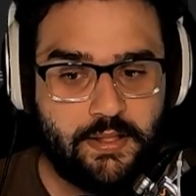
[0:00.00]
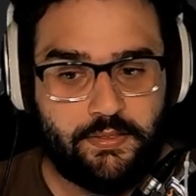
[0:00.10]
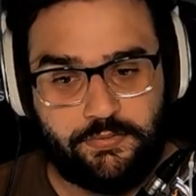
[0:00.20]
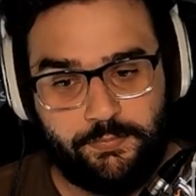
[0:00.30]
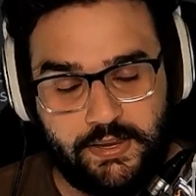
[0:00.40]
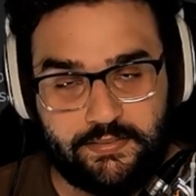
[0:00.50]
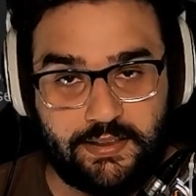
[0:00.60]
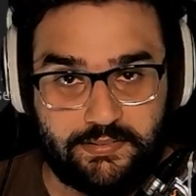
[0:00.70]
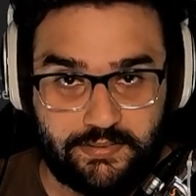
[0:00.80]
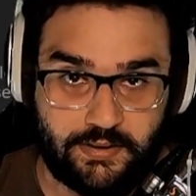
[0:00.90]
This means
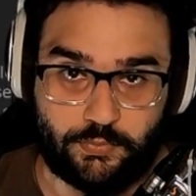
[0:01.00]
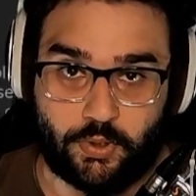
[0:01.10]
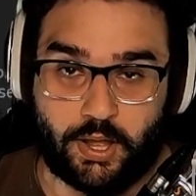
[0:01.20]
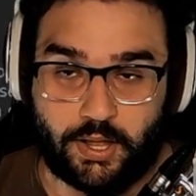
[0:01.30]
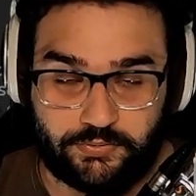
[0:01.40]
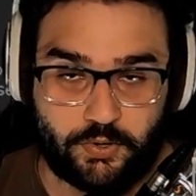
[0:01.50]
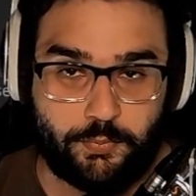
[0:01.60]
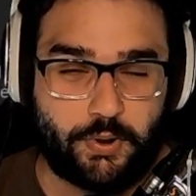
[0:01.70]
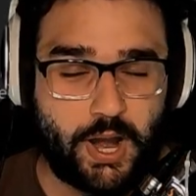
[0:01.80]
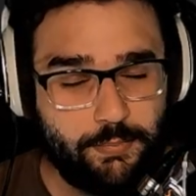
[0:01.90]
that cities will also
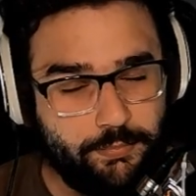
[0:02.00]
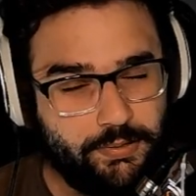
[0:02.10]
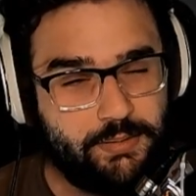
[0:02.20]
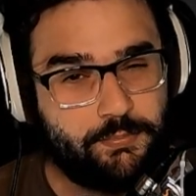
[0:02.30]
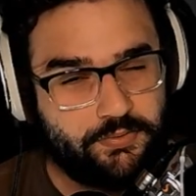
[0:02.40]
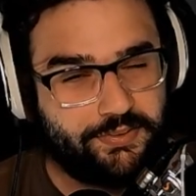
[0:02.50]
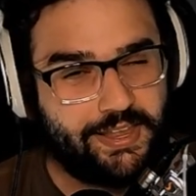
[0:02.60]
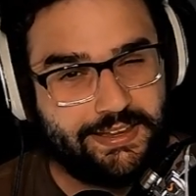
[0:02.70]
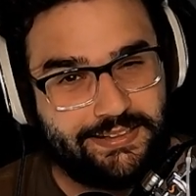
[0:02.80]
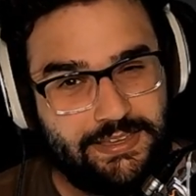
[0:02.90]
probably most
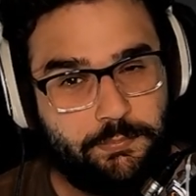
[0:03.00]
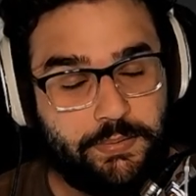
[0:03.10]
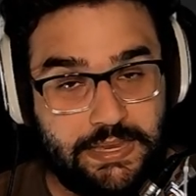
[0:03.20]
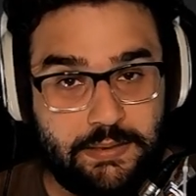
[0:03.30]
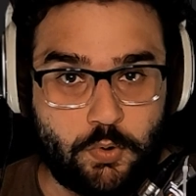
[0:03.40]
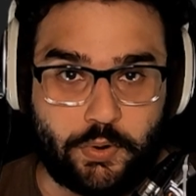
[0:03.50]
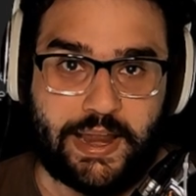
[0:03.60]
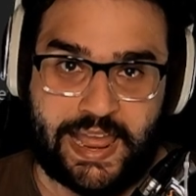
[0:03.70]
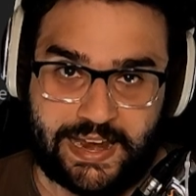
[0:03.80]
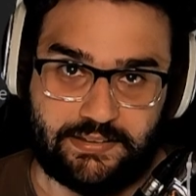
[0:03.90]
likely be more
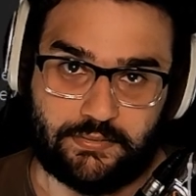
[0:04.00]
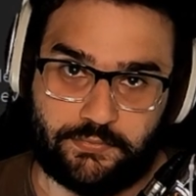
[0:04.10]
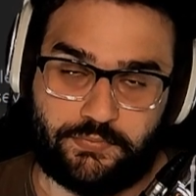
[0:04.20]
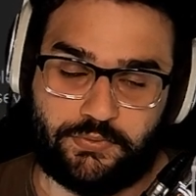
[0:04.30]
active.